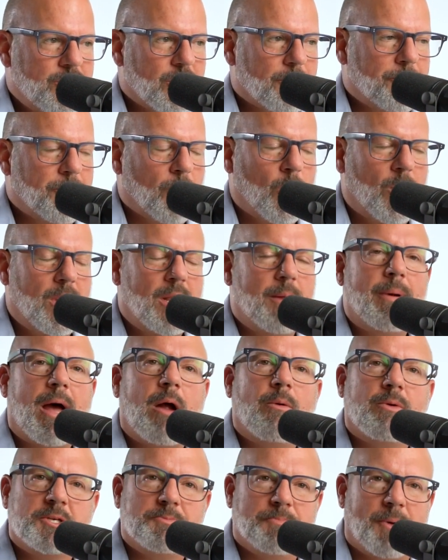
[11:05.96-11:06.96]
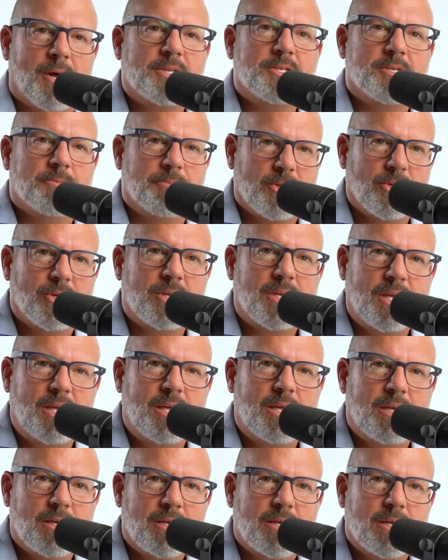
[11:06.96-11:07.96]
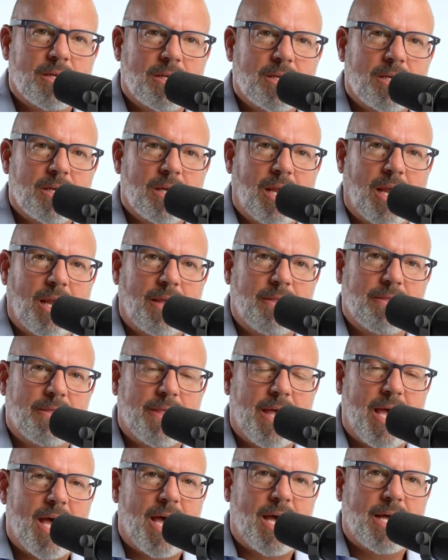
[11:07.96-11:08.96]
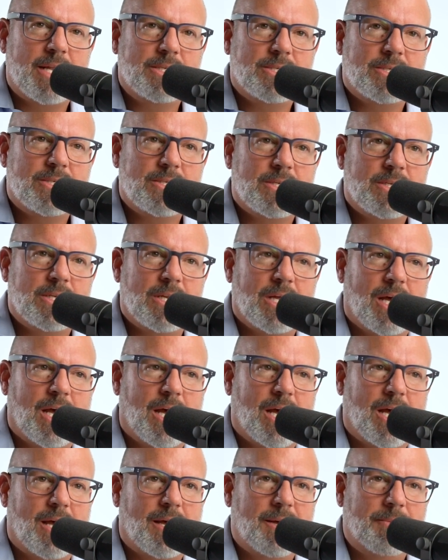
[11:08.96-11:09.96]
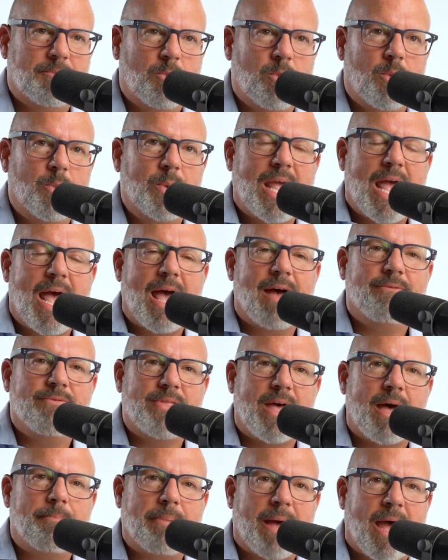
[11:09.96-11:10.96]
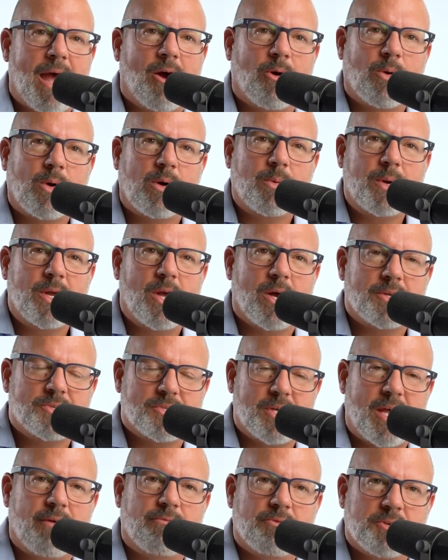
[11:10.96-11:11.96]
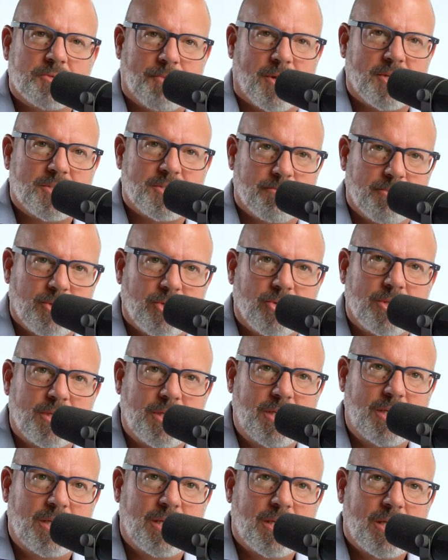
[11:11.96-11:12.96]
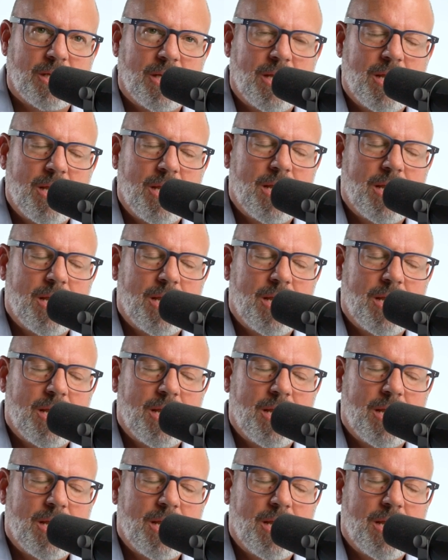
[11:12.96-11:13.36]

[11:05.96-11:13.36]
your point about responsibility, and that when we have that power, we also have responsibility.